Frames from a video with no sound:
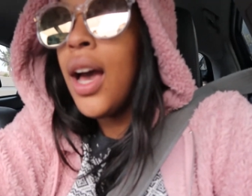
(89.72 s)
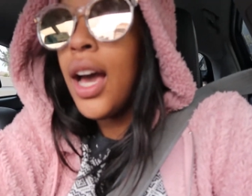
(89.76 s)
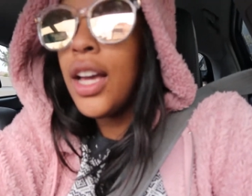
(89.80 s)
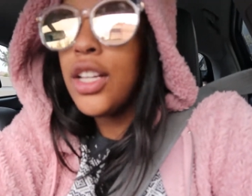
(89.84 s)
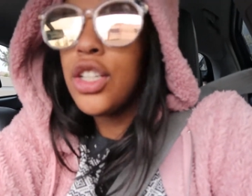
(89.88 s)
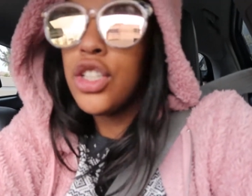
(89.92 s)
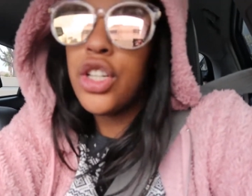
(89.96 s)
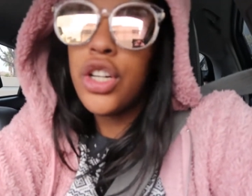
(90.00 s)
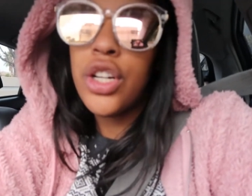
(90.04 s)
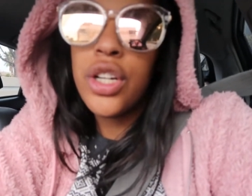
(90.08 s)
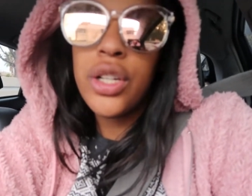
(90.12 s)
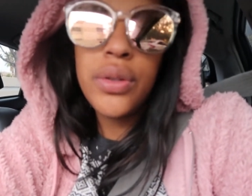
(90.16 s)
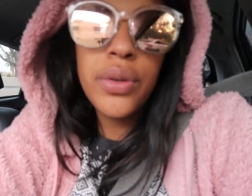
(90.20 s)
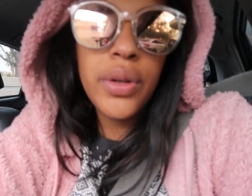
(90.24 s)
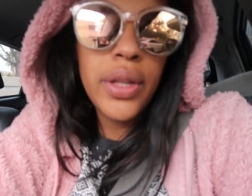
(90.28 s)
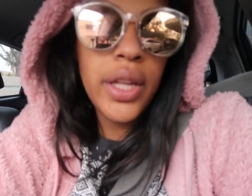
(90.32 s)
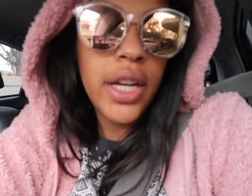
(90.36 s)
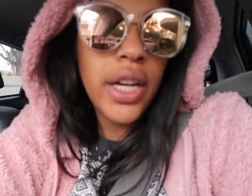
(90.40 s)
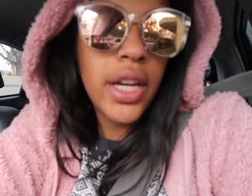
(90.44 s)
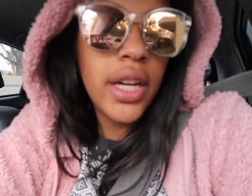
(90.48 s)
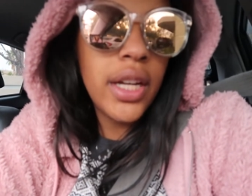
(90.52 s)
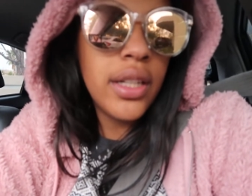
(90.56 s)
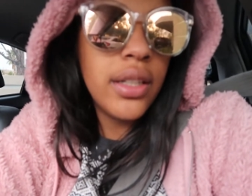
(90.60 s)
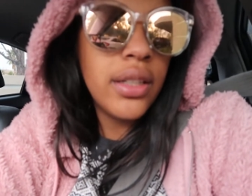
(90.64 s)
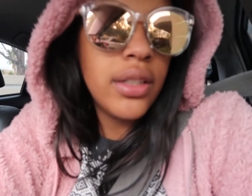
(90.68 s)
I just heard it's really
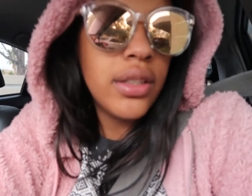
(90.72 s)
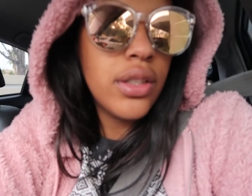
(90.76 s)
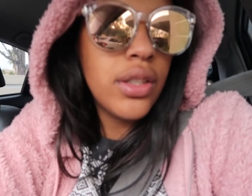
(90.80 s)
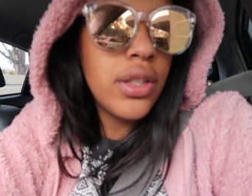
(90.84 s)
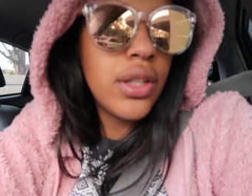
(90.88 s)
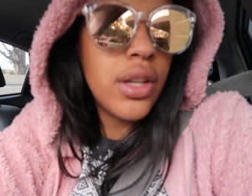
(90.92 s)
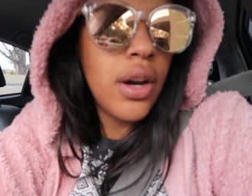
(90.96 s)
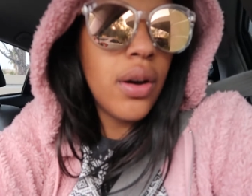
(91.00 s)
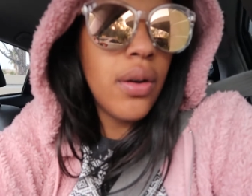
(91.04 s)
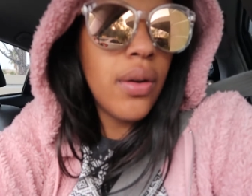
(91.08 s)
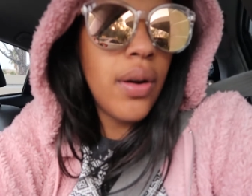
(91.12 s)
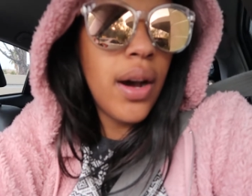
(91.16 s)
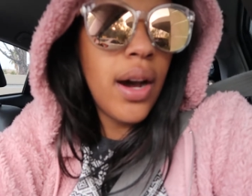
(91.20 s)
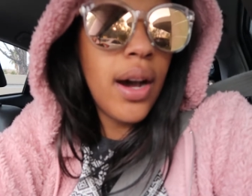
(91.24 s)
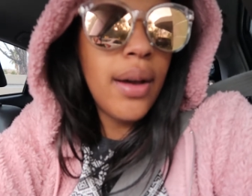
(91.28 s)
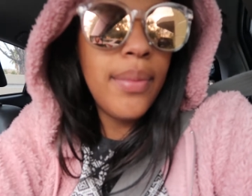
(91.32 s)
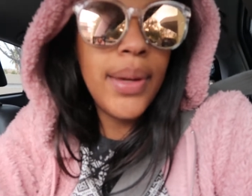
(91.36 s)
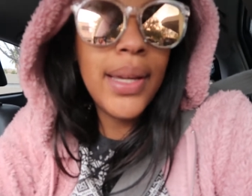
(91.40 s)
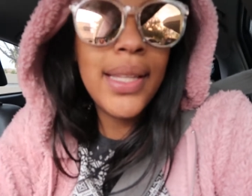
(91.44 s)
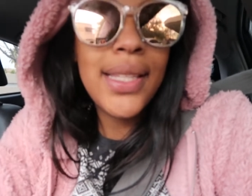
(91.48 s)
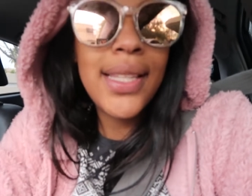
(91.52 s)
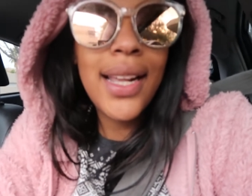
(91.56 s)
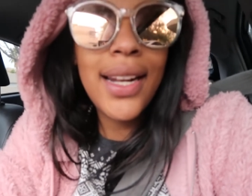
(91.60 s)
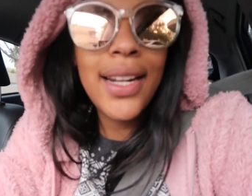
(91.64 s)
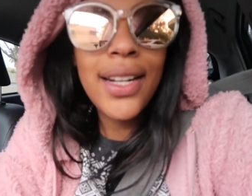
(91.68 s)
good. So I'm
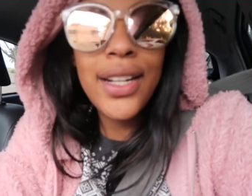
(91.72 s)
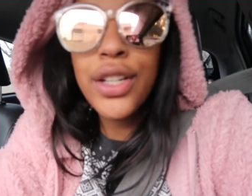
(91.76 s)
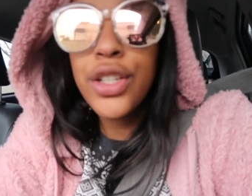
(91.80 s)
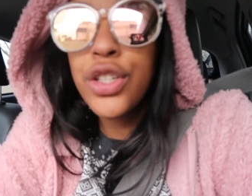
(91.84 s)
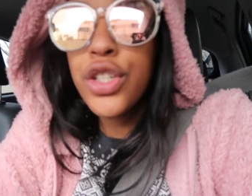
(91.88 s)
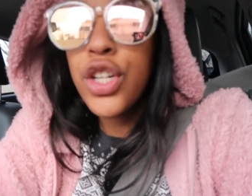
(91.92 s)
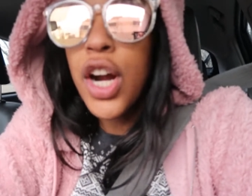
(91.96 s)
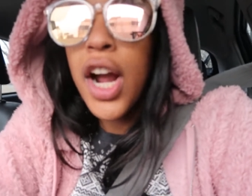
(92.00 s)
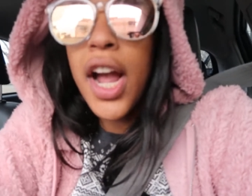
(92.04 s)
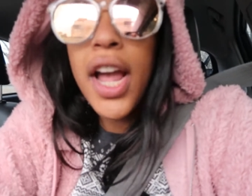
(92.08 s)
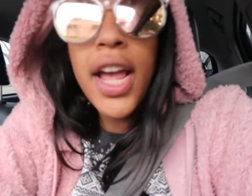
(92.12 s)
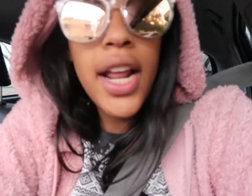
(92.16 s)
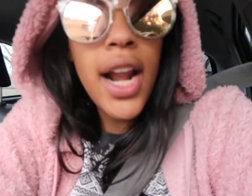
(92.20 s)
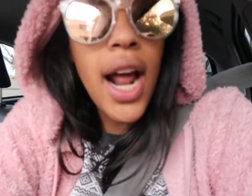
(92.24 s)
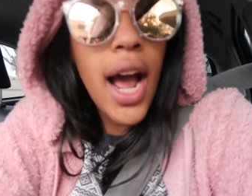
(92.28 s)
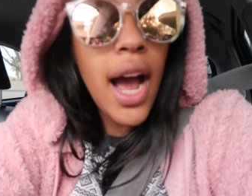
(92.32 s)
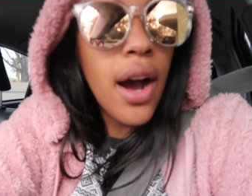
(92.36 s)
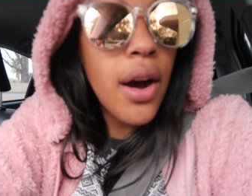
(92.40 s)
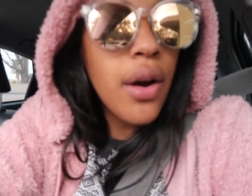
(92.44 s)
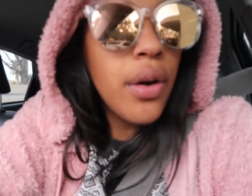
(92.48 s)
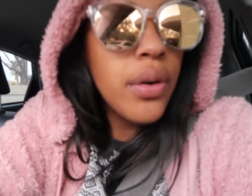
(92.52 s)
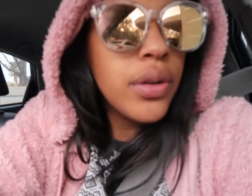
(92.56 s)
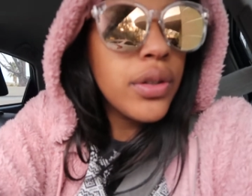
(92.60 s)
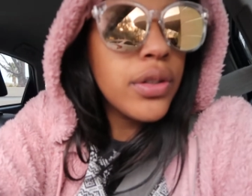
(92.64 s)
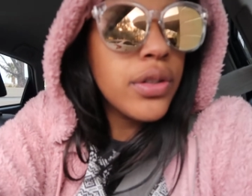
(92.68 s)
excited to try it
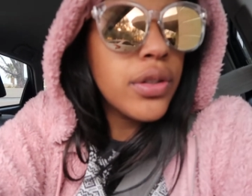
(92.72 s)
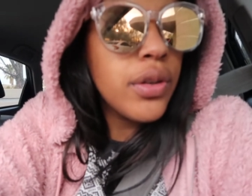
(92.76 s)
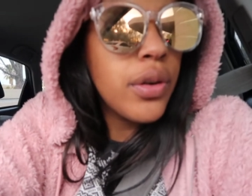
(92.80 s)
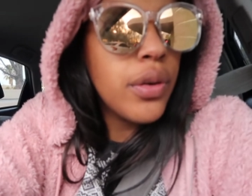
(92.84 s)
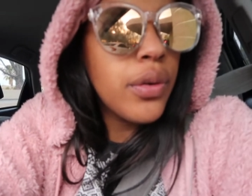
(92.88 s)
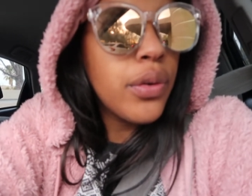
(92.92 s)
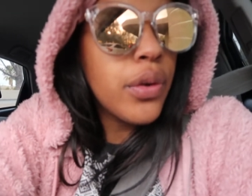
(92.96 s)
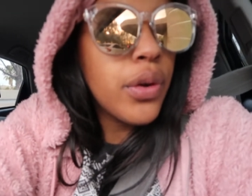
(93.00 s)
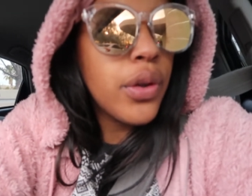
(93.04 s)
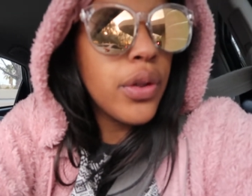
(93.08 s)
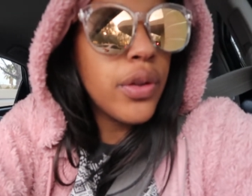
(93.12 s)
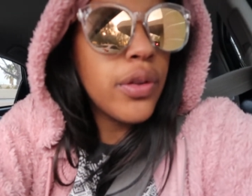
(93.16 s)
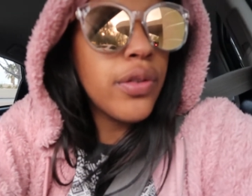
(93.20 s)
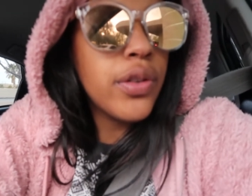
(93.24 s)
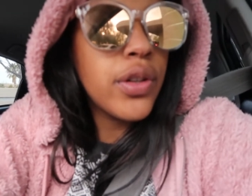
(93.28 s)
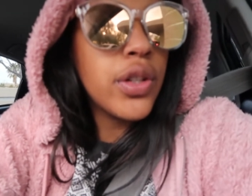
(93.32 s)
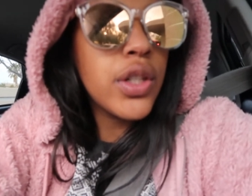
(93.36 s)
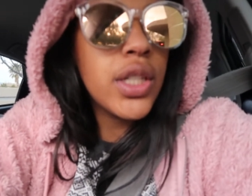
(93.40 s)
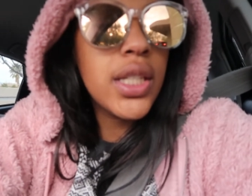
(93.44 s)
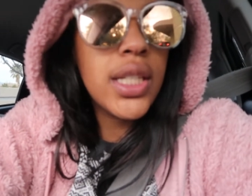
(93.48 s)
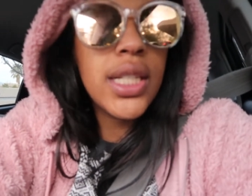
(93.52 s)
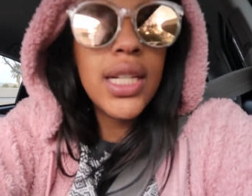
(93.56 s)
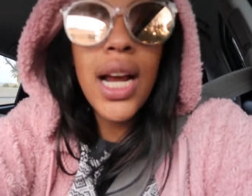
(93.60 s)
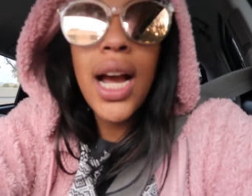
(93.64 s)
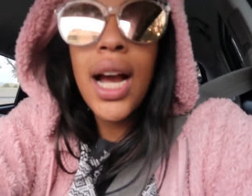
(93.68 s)
out for the
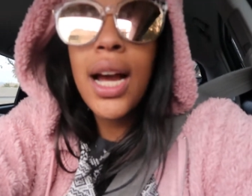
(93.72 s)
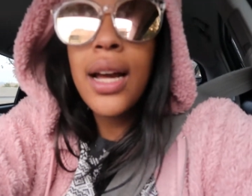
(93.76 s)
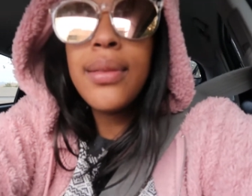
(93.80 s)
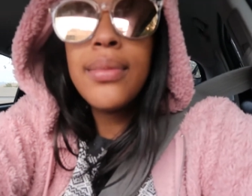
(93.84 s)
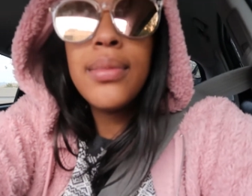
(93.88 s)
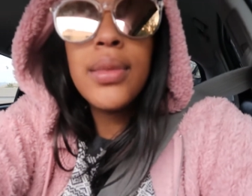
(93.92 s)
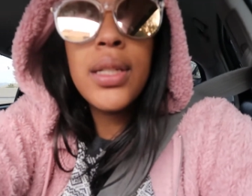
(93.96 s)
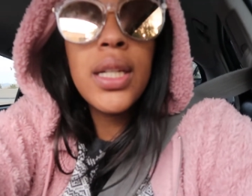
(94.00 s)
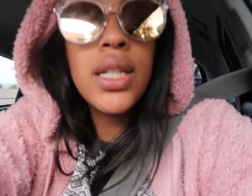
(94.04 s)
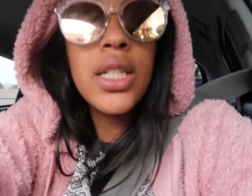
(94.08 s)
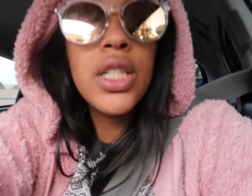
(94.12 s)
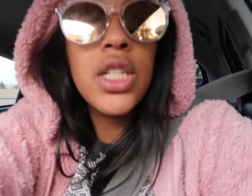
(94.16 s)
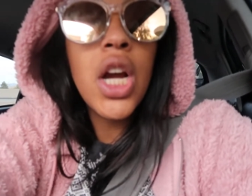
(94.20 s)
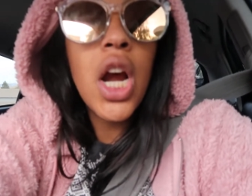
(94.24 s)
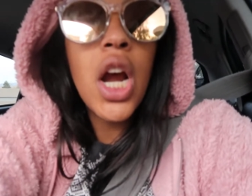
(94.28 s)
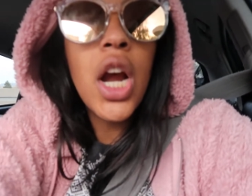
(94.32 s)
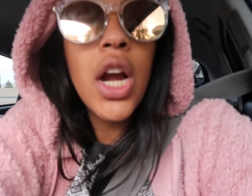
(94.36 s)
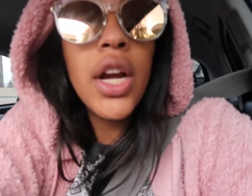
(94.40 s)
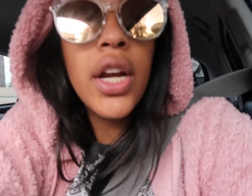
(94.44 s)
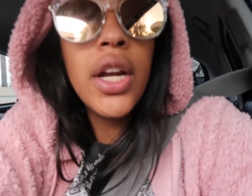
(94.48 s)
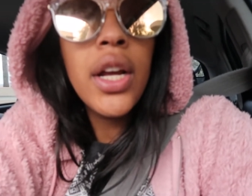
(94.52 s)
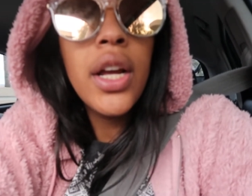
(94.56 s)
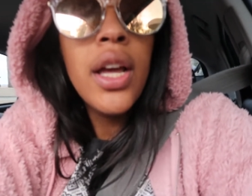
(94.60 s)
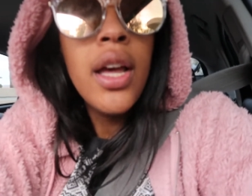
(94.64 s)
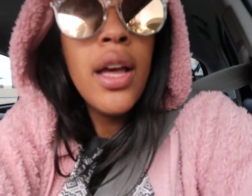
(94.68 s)
first time
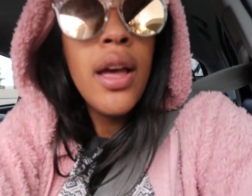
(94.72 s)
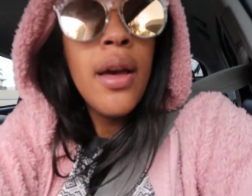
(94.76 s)
today.